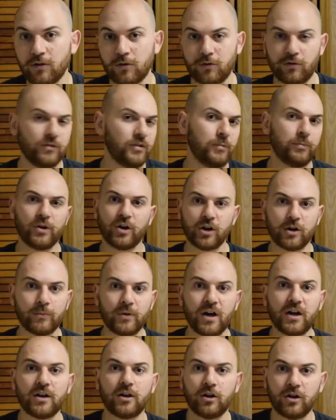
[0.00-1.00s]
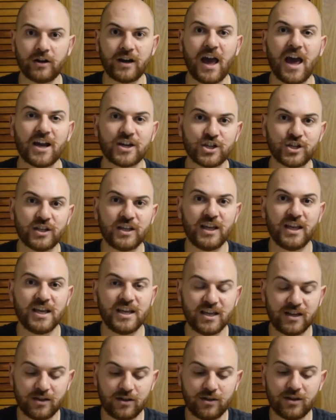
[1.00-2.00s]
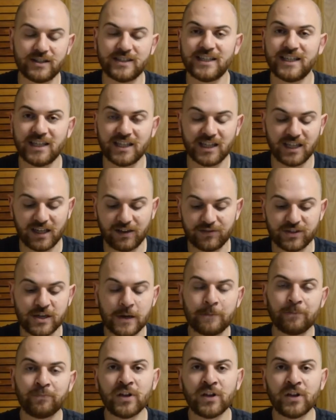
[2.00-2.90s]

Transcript: or the bergamot aren't actually in the tea leaves.